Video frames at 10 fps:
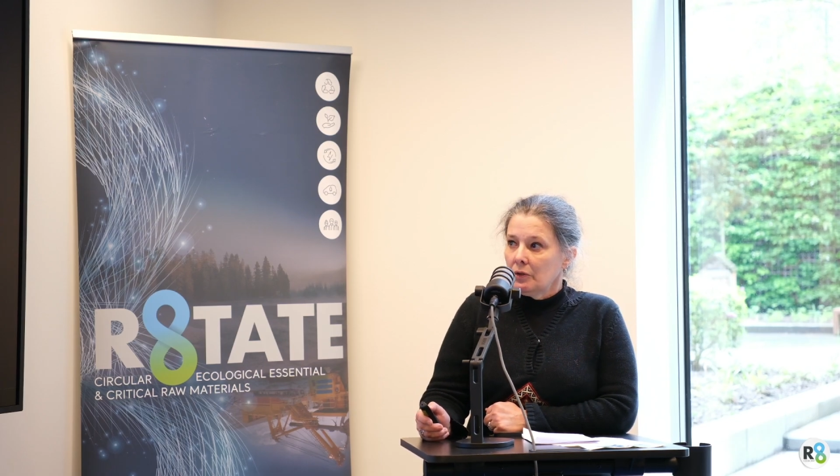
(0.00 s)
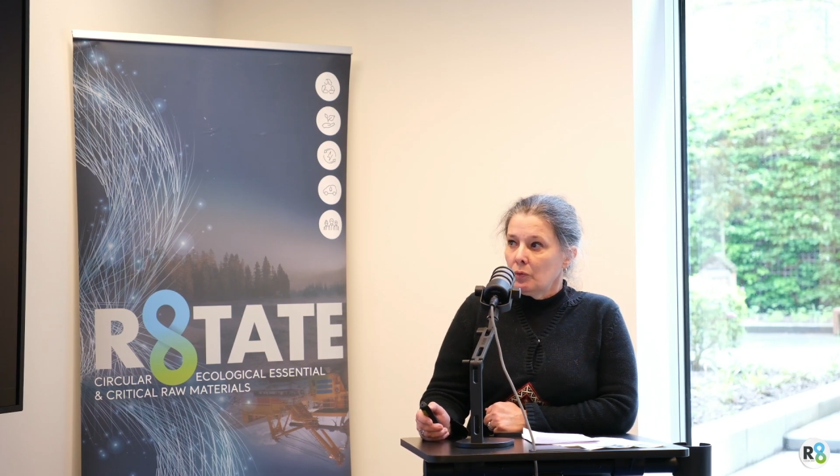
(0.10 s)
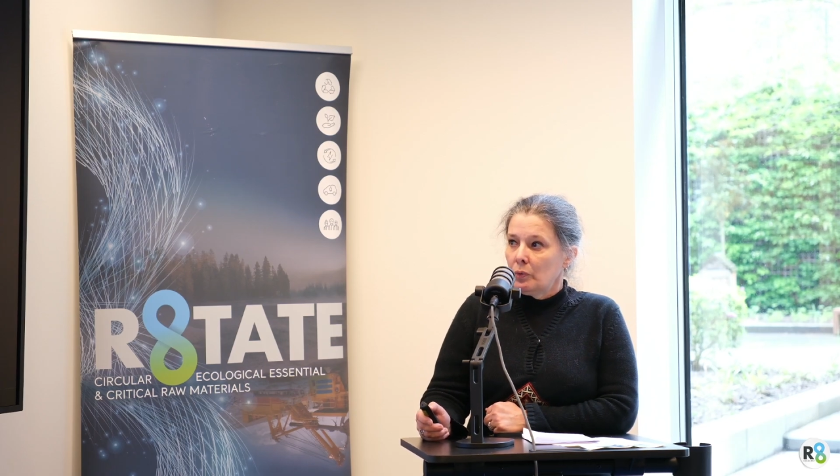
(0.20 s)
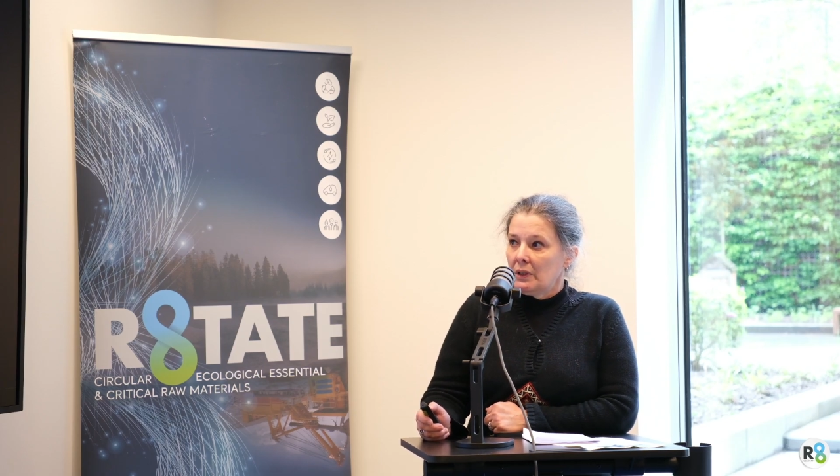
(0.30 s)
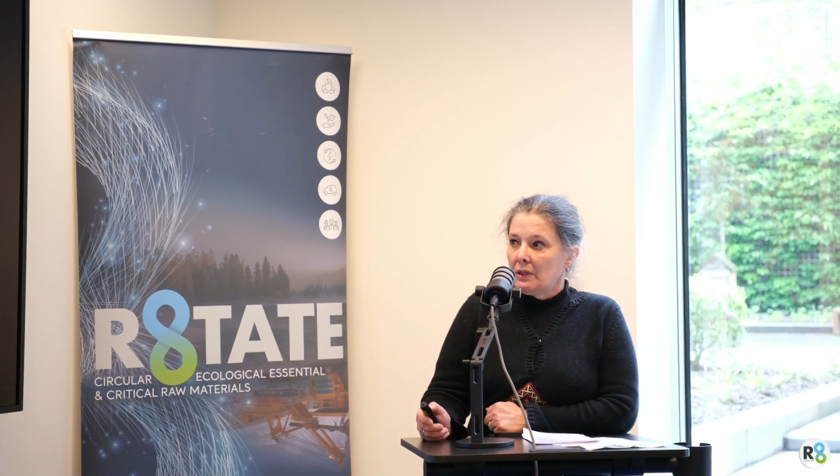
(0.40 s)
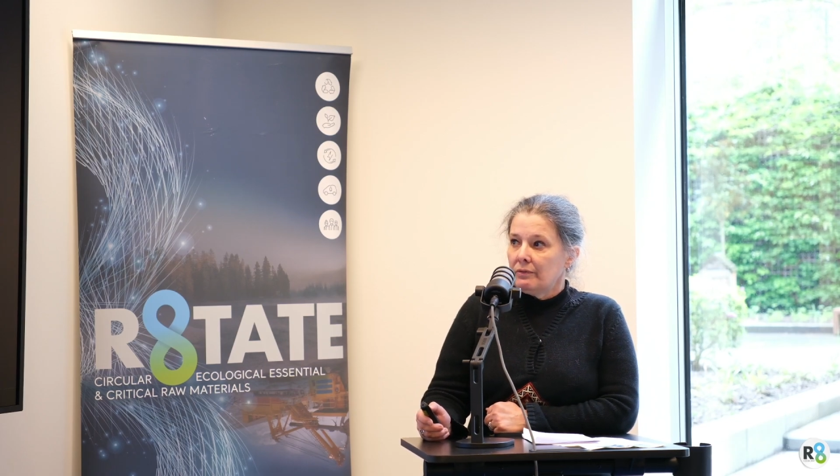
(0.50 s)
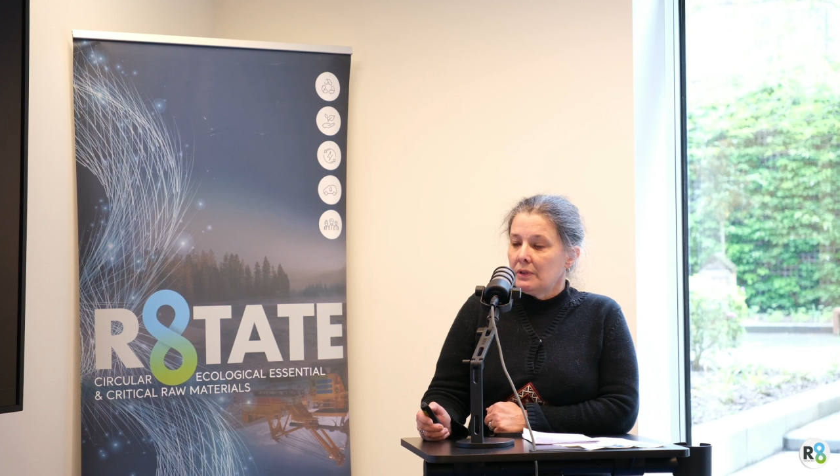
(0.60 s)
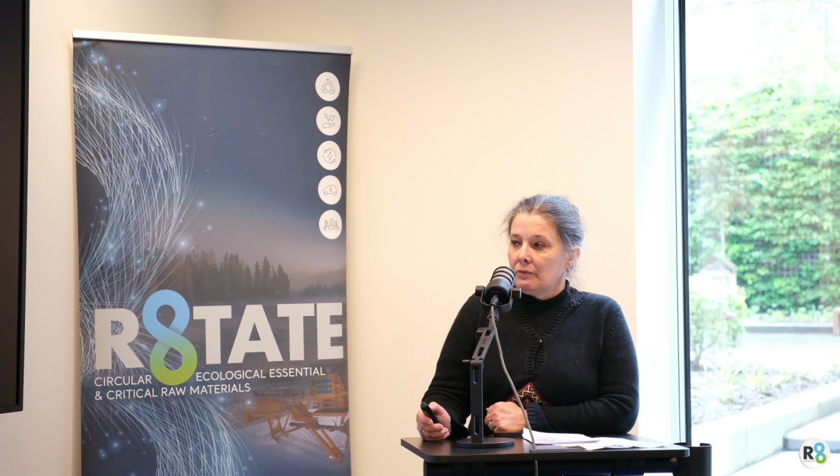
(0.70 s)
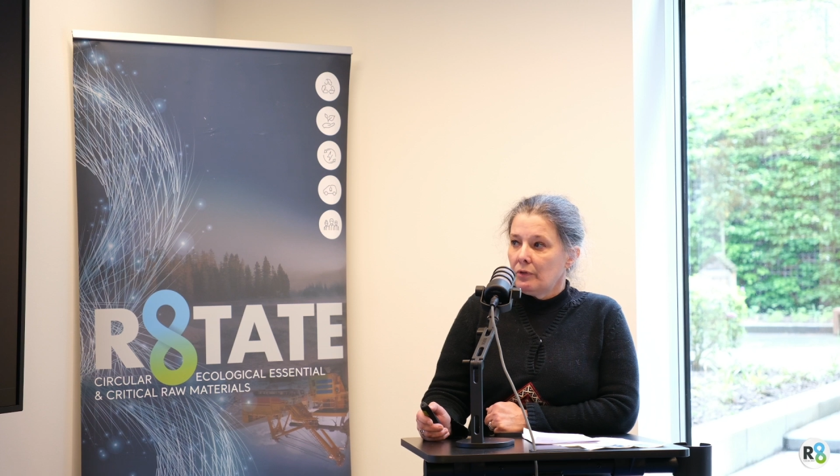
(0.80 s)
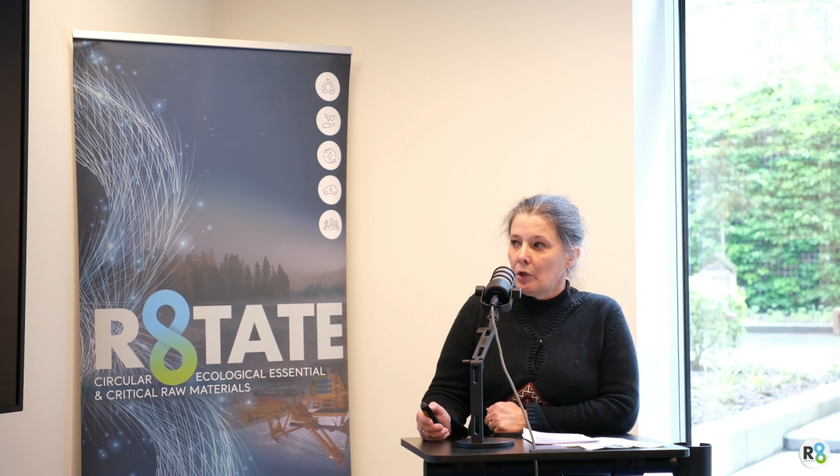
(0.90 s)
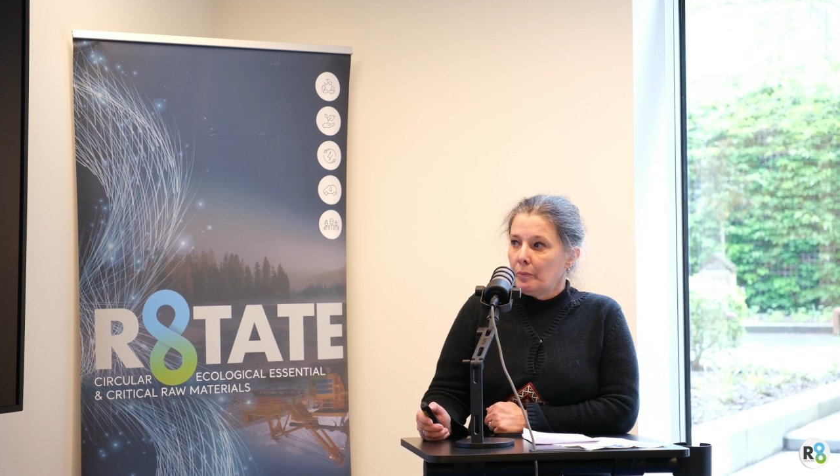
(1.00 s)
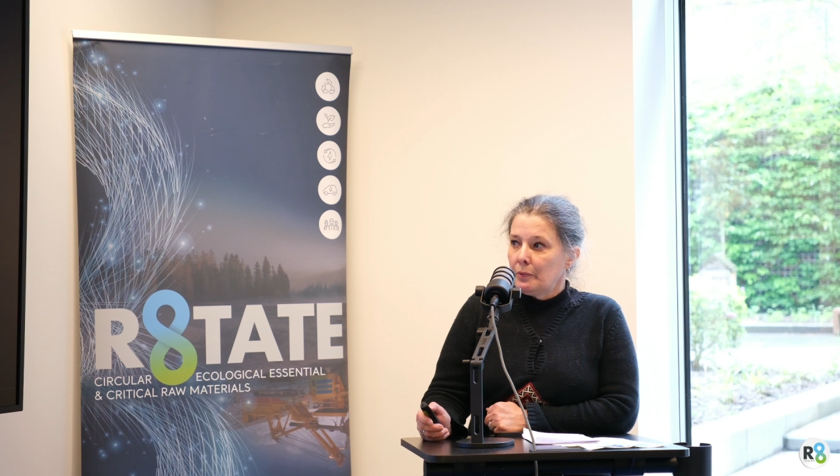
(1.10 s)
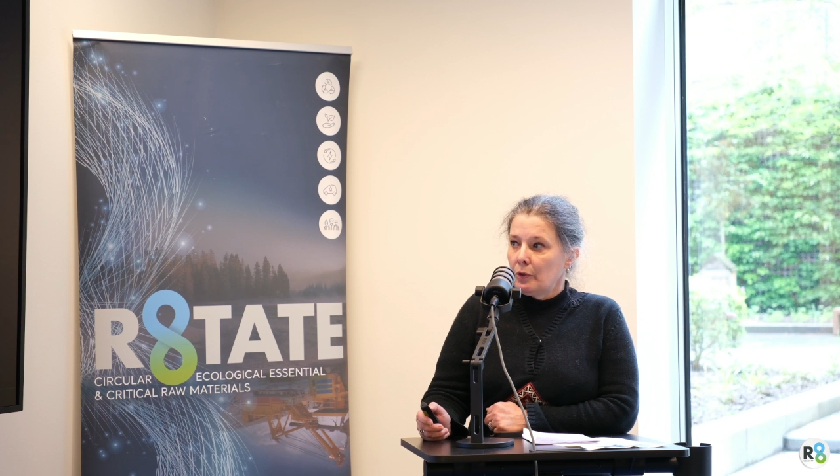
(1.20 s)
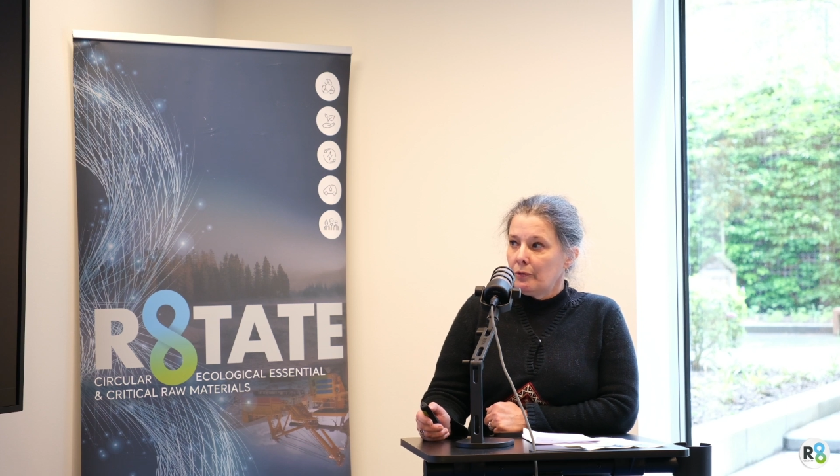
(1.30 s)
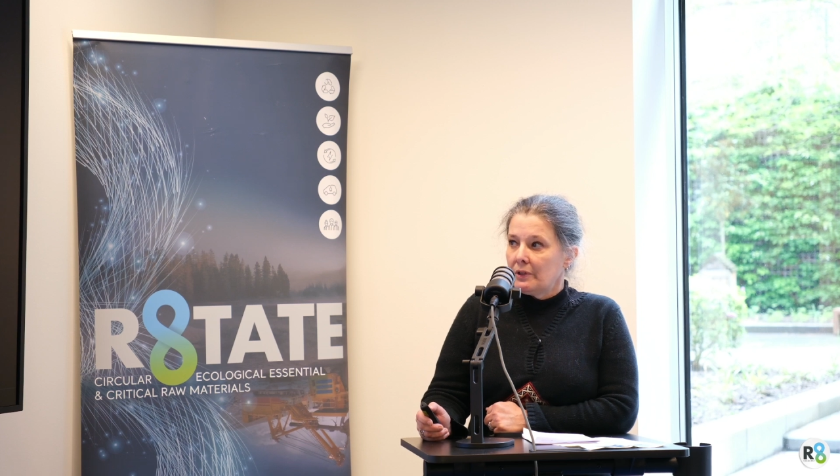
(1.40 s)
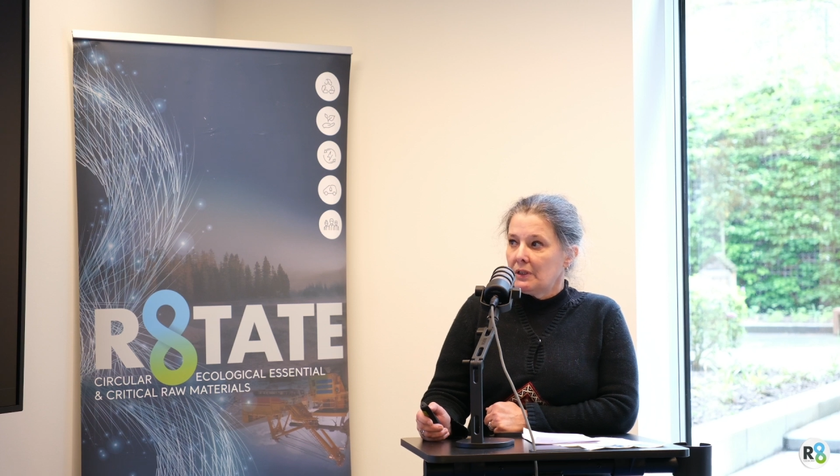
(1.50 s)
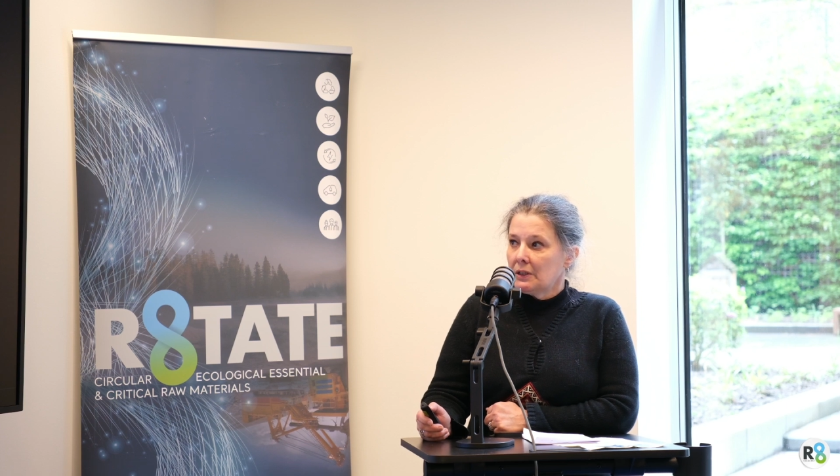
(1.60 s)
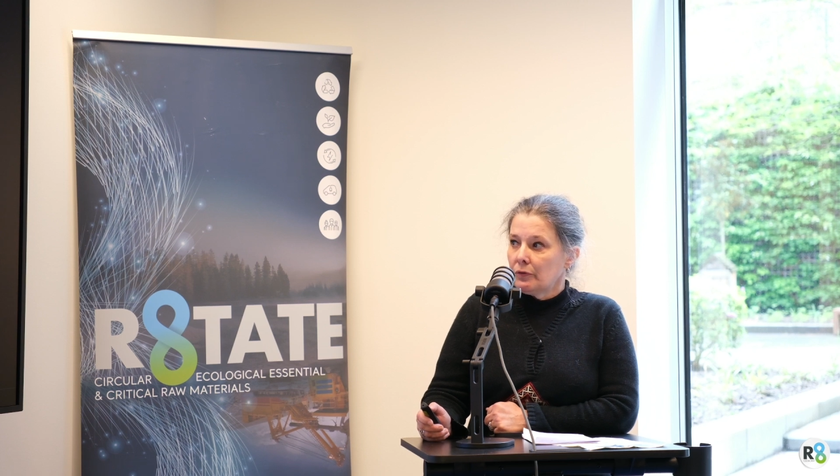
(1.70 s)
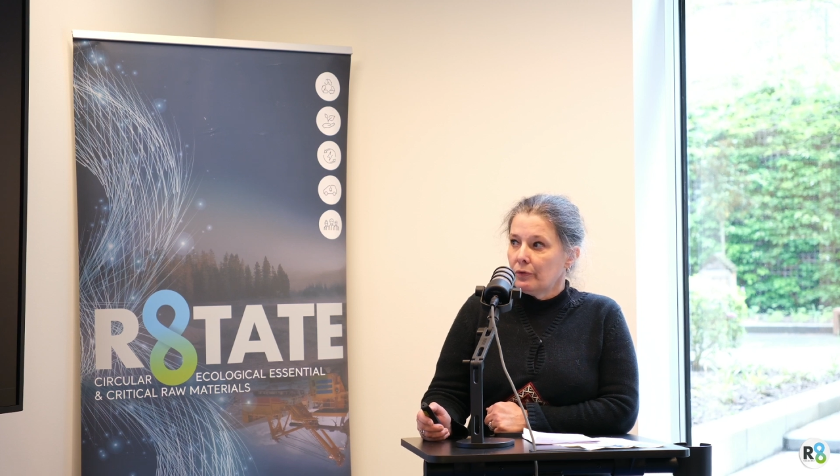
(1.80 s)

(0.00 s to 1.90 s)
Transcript: we have developed 6